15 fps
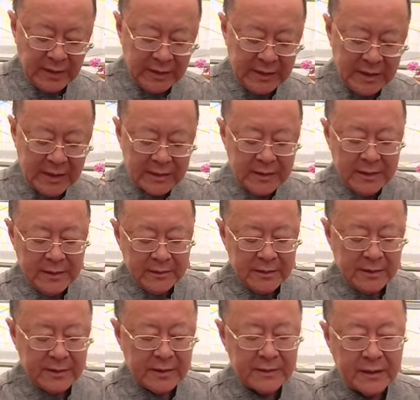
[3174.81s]
Yeah,
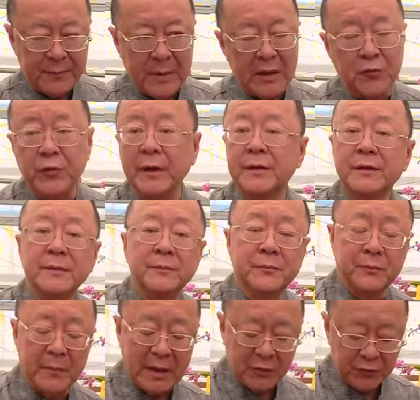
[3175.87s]
they're not like micranthem.
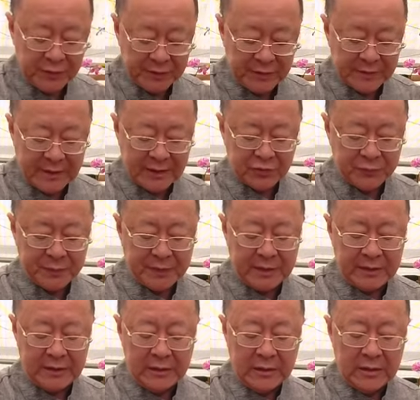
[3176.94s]
Micranthem like to
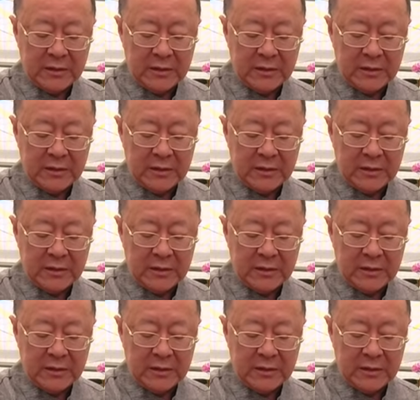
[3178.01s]
be